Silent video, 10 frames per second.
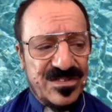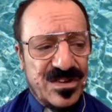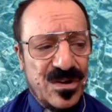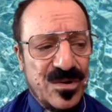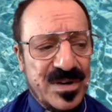
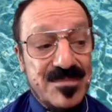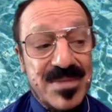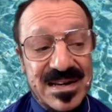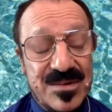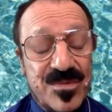though, in
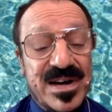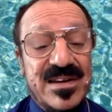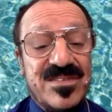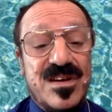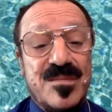many
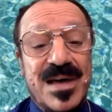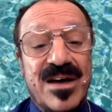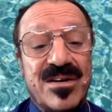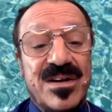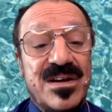ways
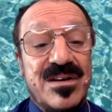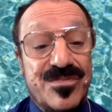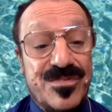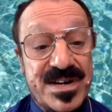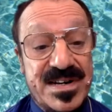about
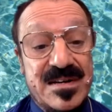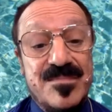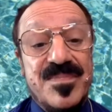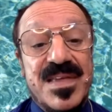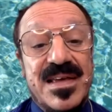freedom.